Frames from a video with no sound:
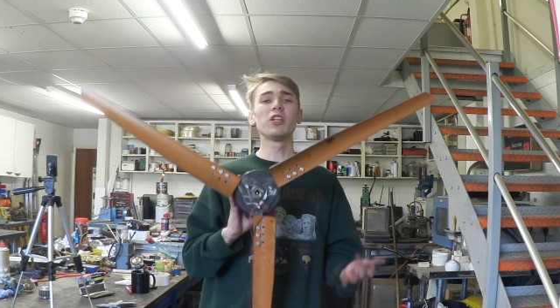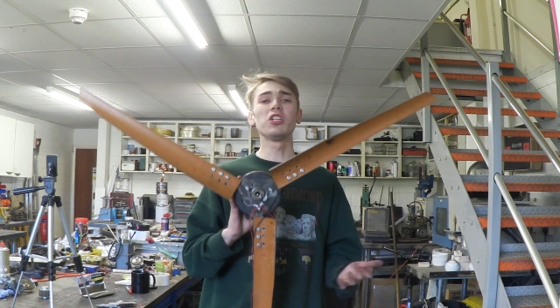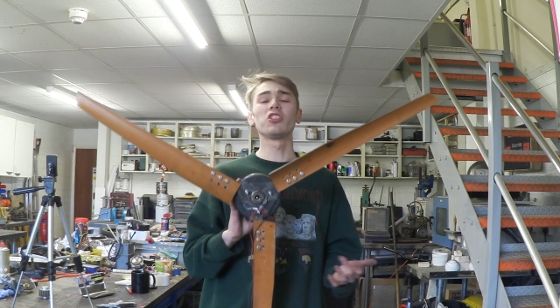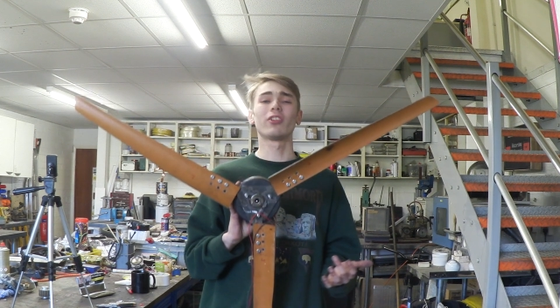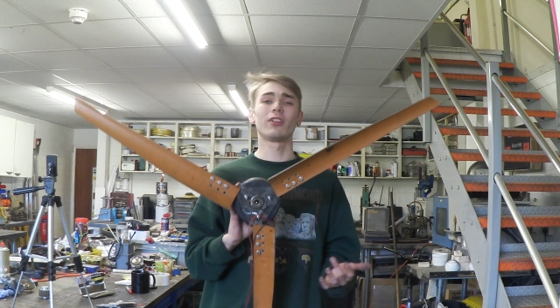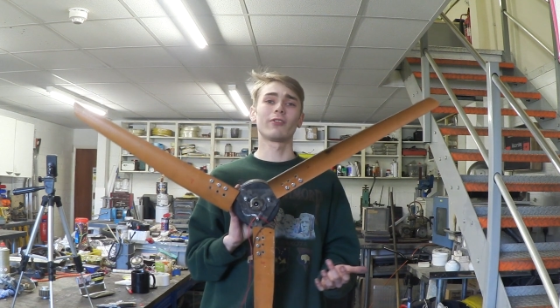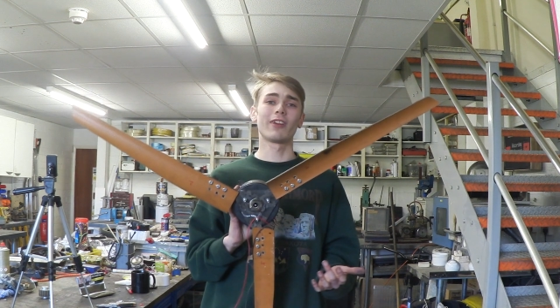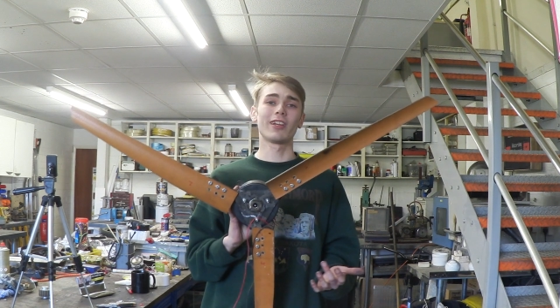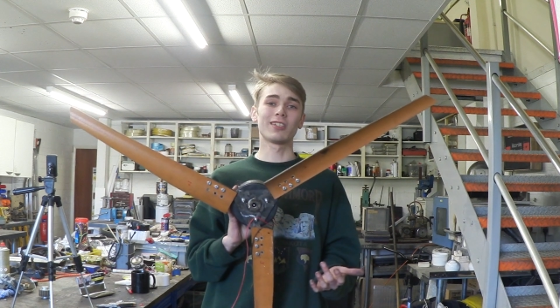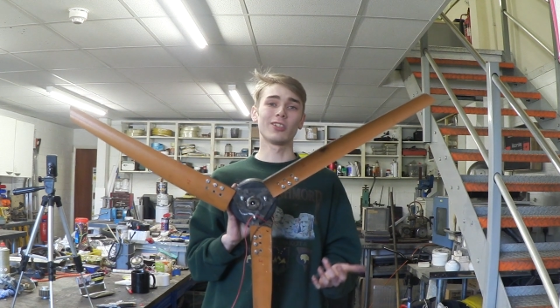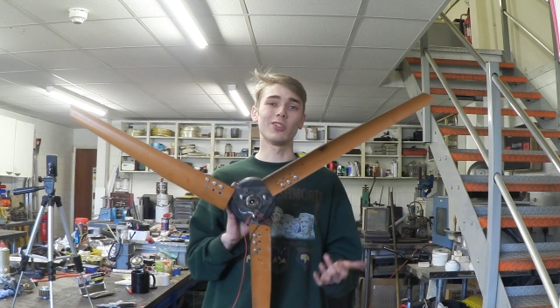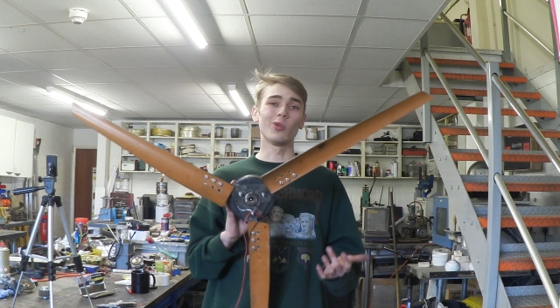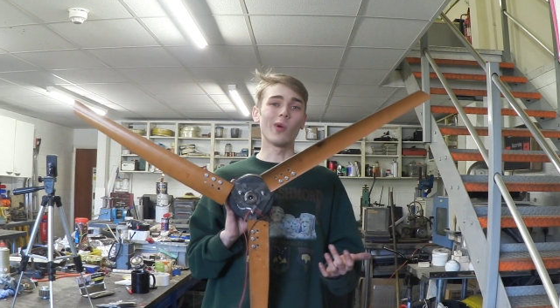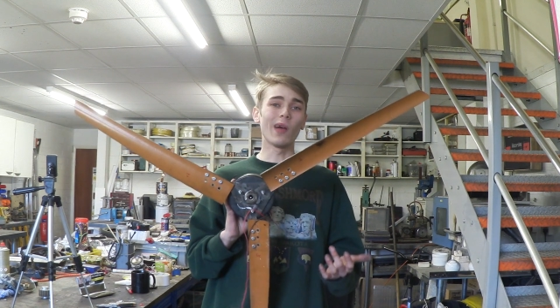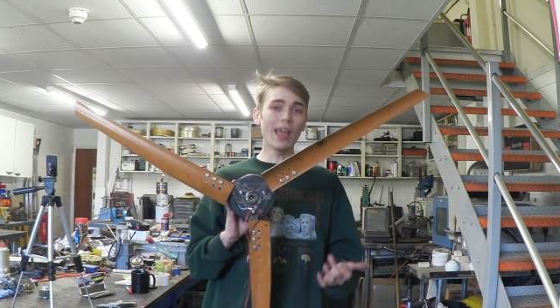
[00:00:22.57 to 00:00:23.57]
wind generator
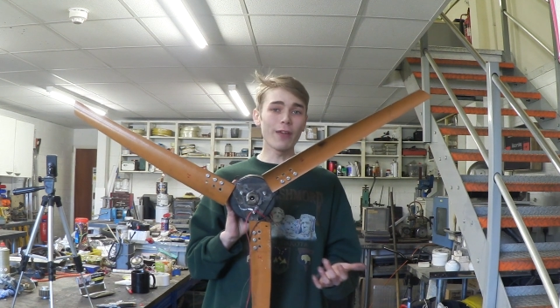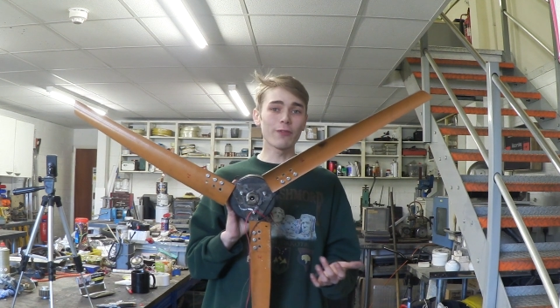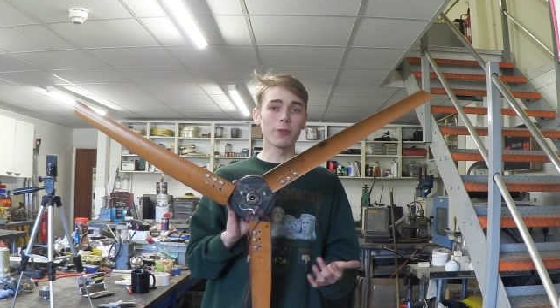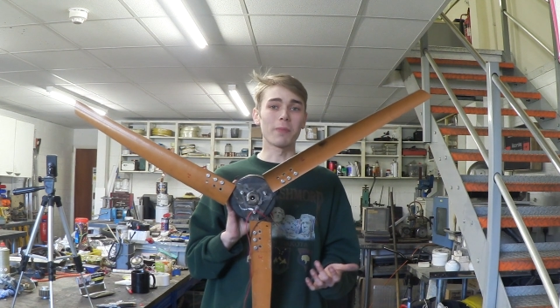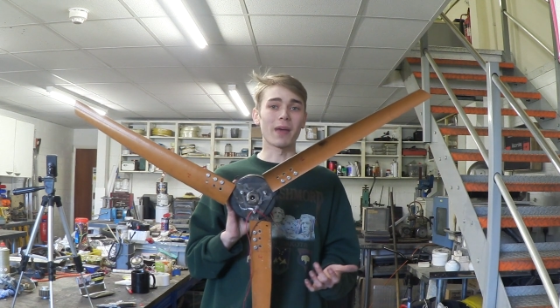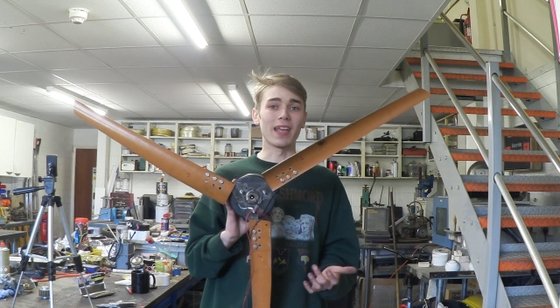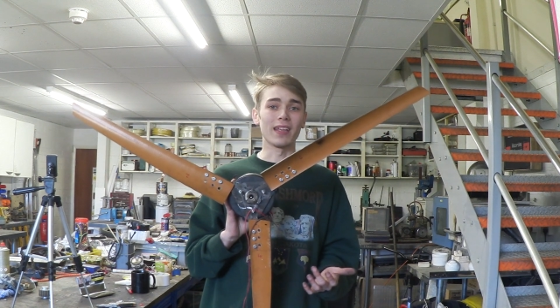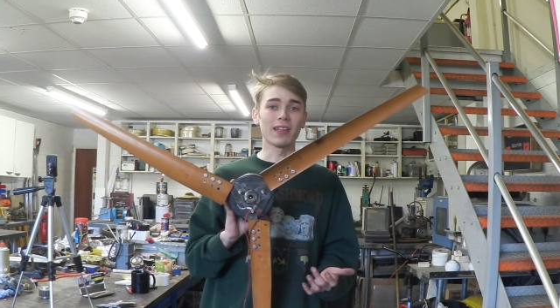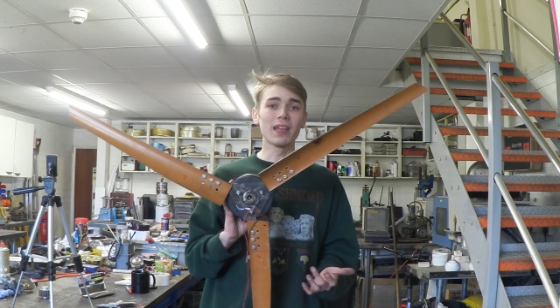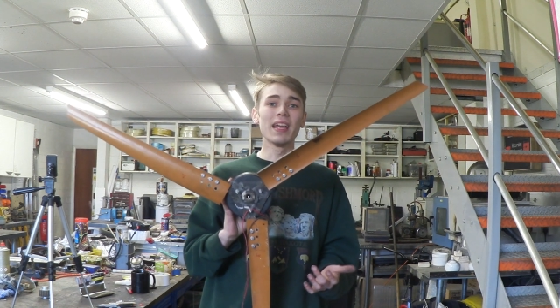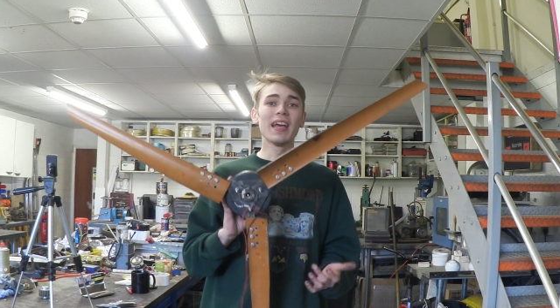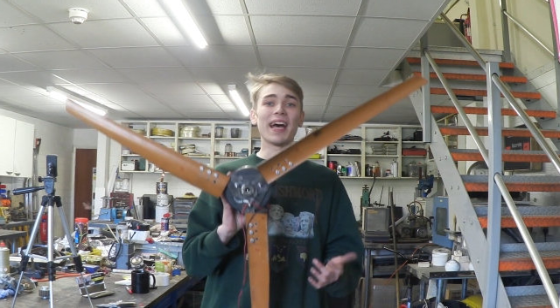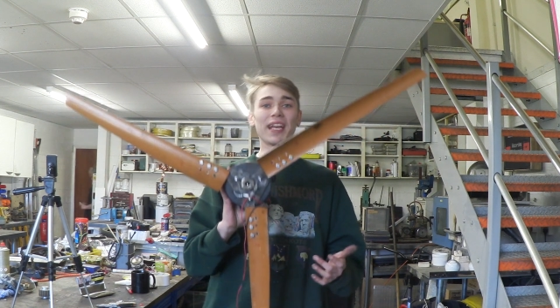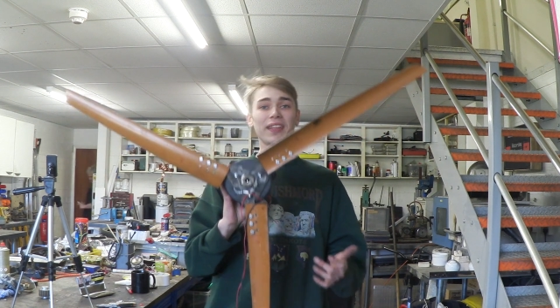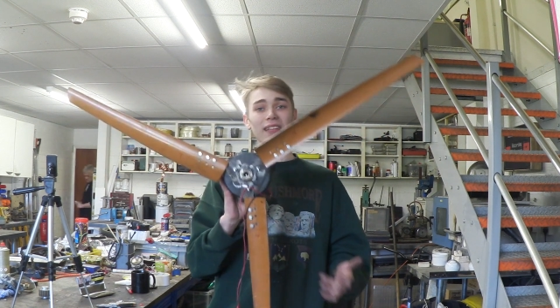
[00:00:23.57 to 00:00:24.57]
you'll ever make,
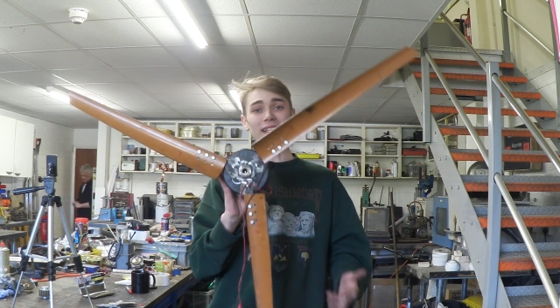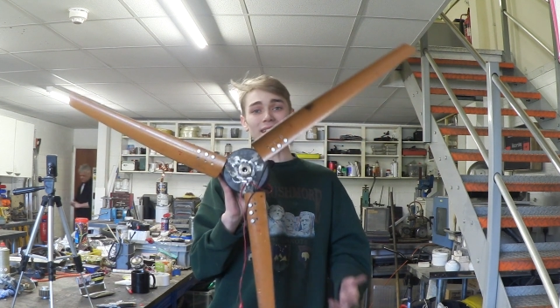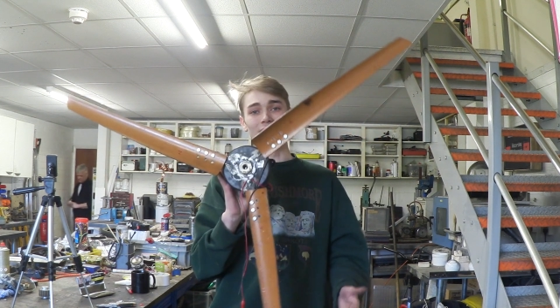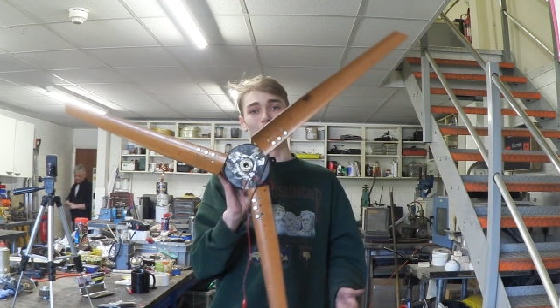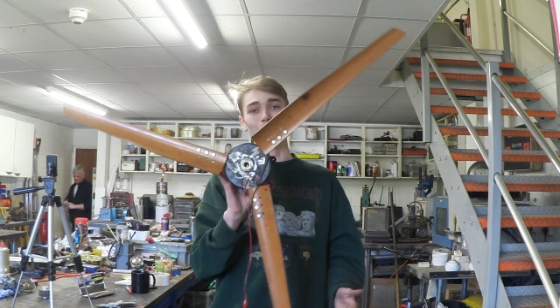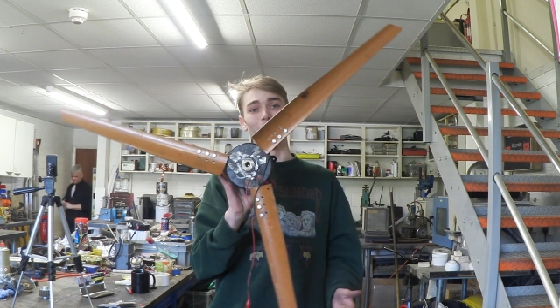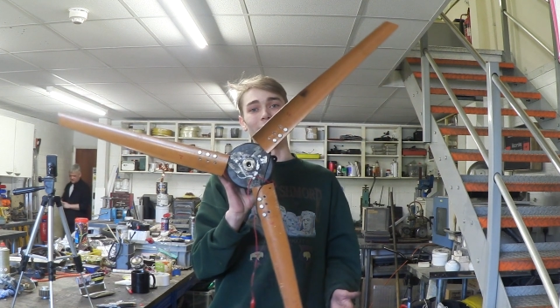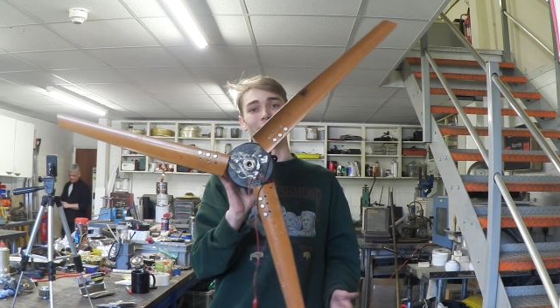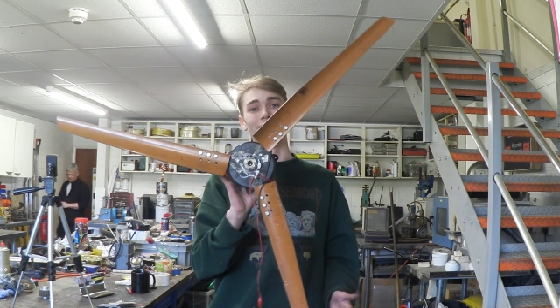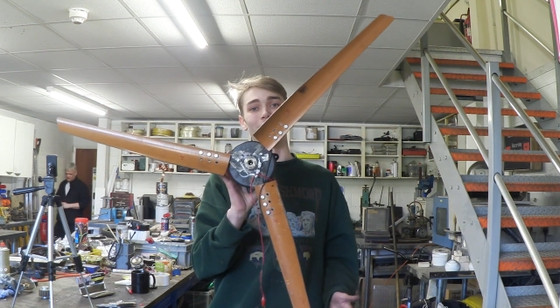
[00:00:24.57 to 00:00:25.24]
and this is what I